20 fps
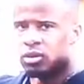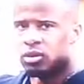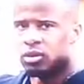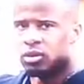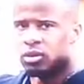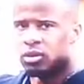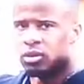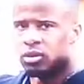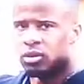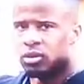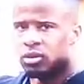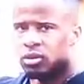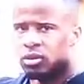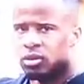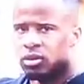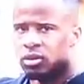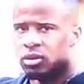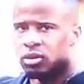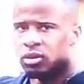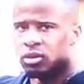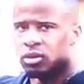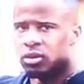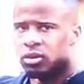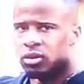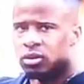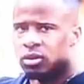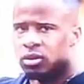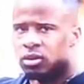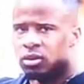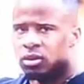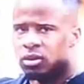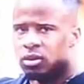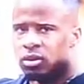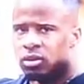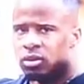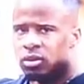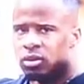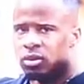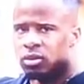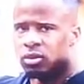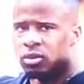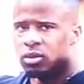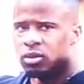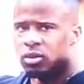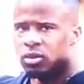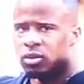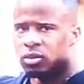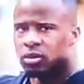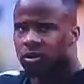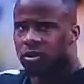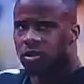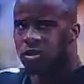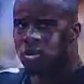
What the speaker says: [no speech]